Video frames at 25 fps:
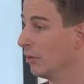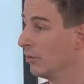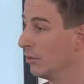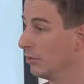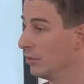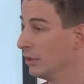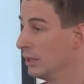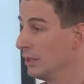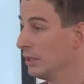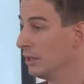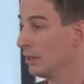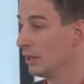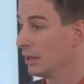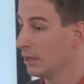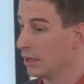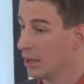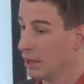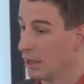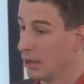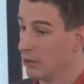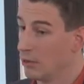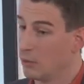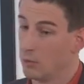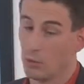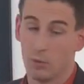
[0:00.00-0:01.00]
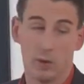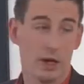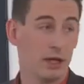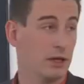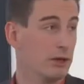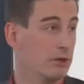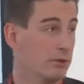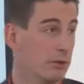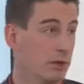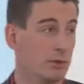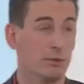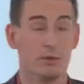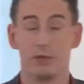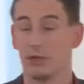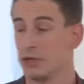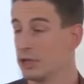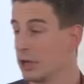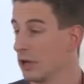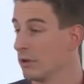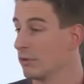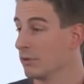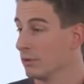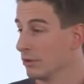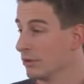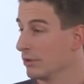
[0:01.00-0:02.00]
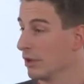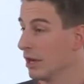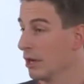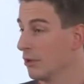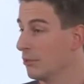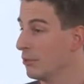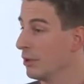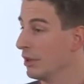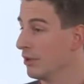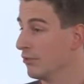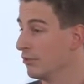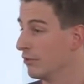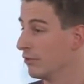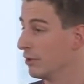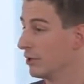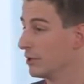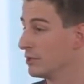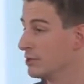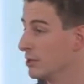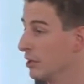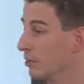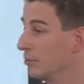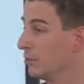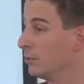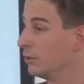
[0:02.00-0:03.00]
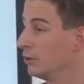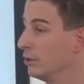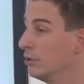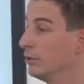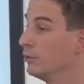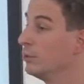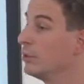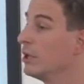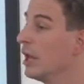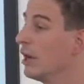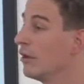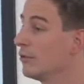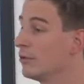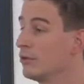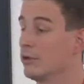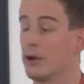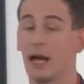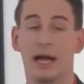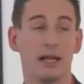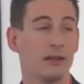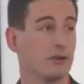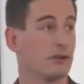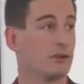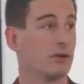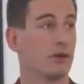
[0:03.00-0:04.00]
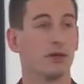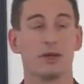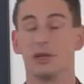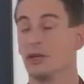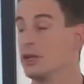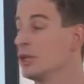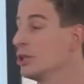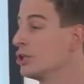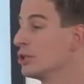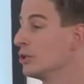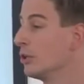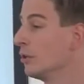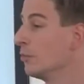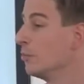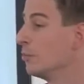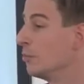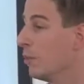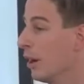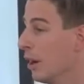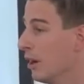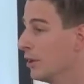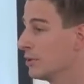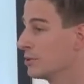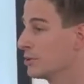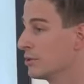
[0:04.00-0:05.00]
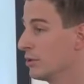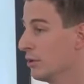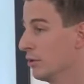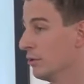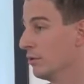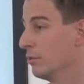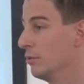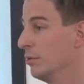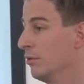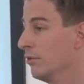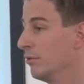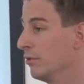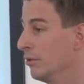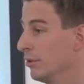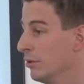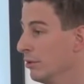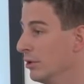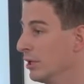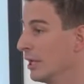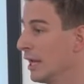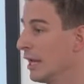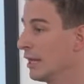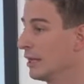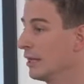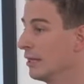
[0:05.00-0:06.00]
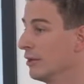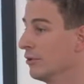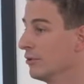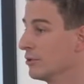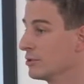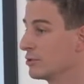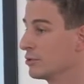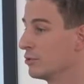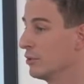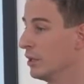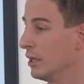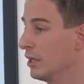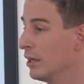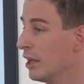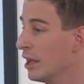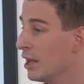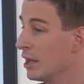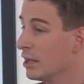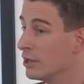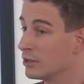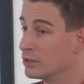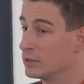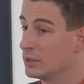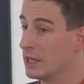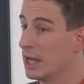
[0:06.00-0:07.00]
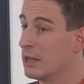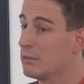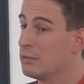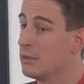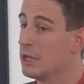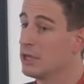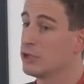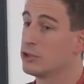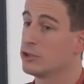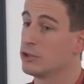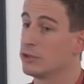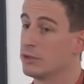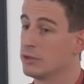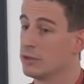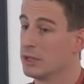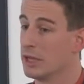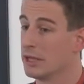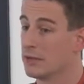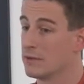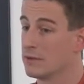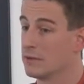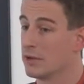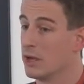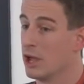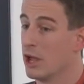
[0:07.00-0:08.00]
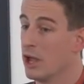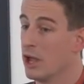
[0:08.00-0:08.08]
only, when you would be sharing with AirPlay, for example, you would have to enter an additional passcode before you can get on screen. So that makes sure that